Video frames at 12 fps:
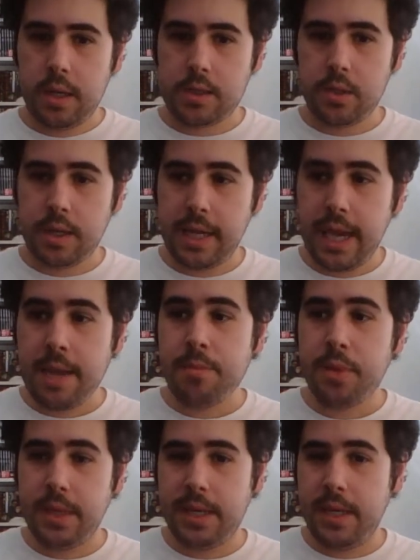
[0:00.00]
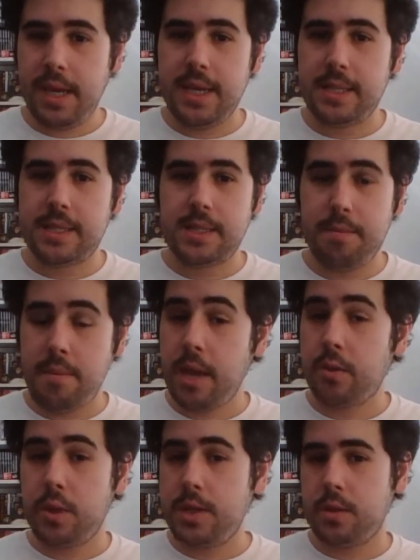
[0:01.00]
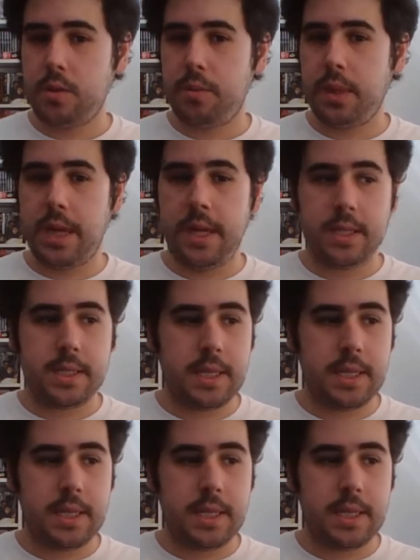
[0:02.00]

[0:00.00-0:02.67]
So the gameplay is the main reason to play it.